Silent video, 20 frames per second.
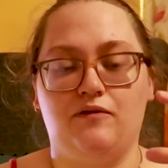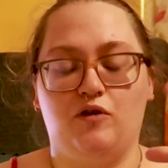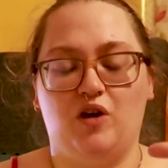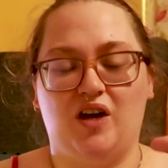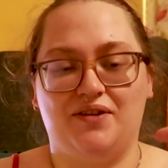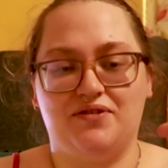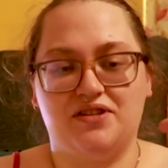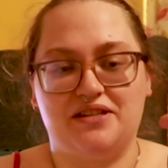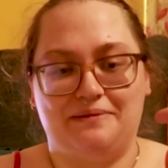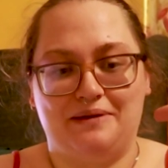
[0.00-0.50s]
if
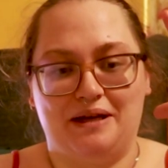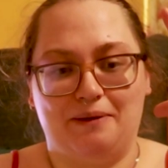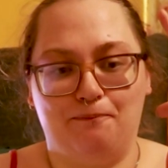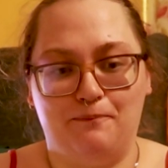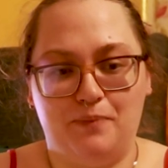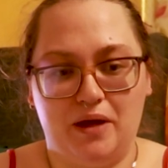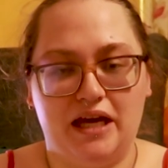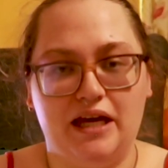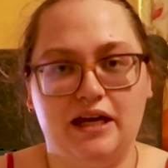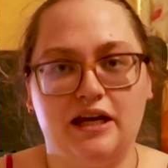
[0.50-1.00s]
you have something
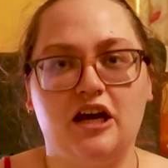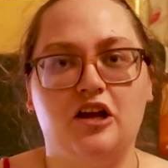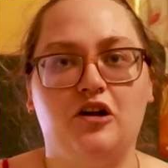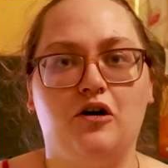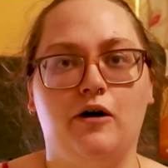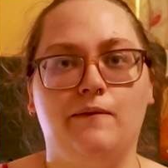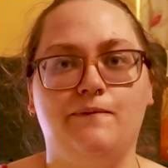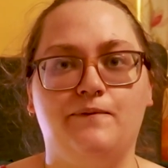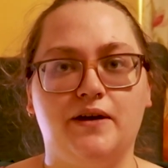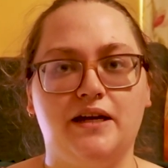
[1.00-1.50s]
big and
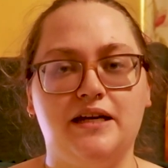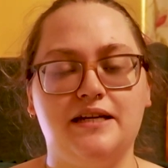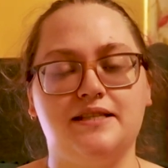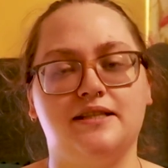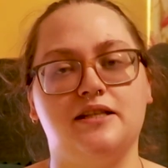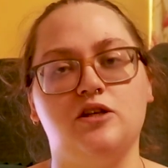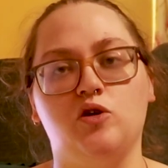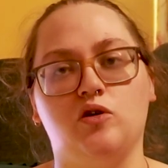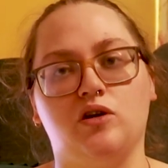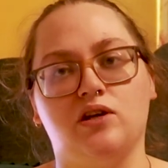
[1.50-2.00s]

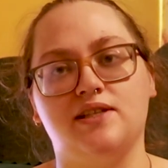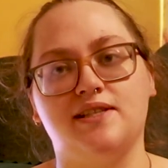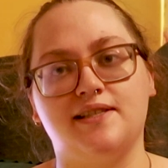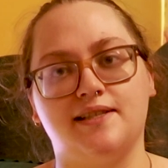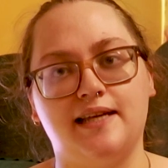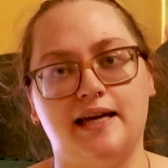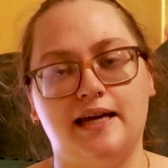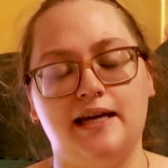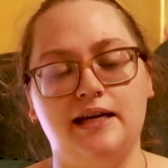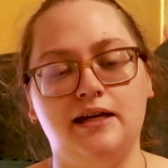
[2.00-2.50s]
obvious that you can
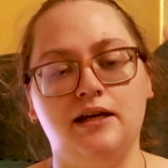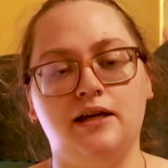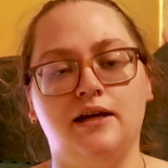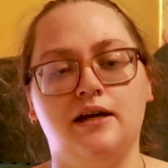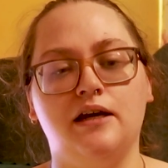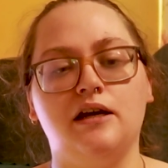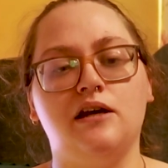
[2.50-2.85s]
see,